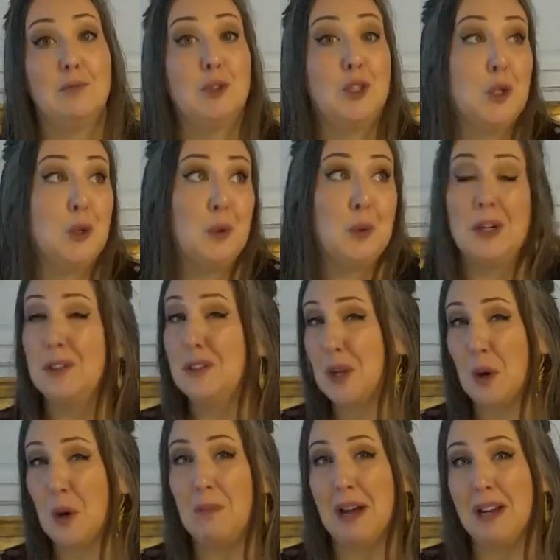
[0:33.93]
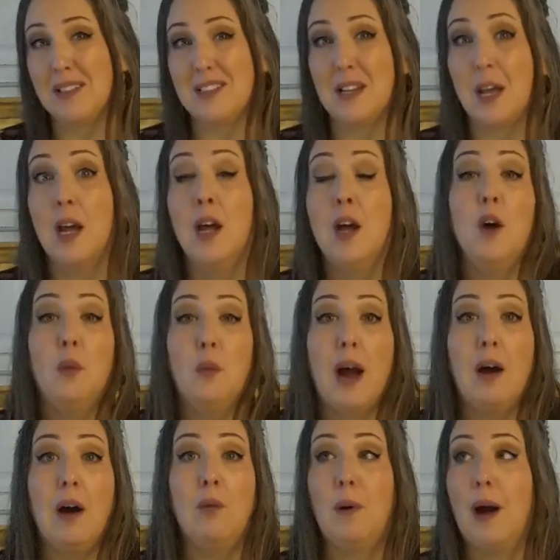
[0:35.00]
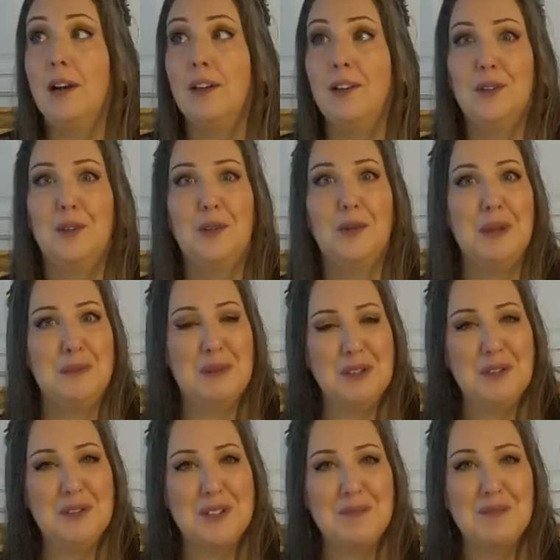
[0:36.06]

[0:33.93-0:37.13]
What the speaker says: 2 or so months. Well, one, we moved.